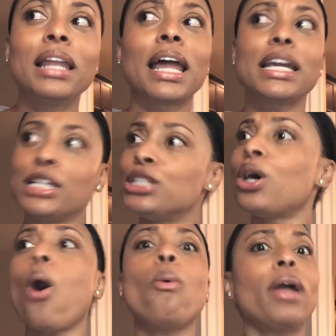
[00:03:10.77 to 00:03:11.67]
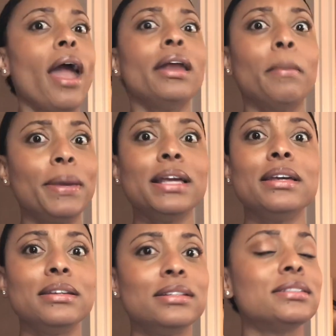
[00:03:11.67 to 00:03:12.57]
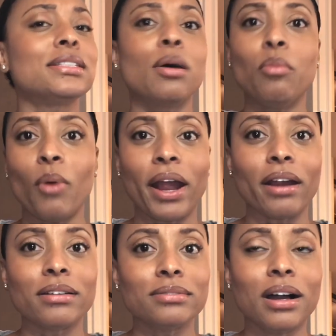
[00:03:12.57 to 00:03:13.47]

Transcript: Like, it's okay to be somewhere.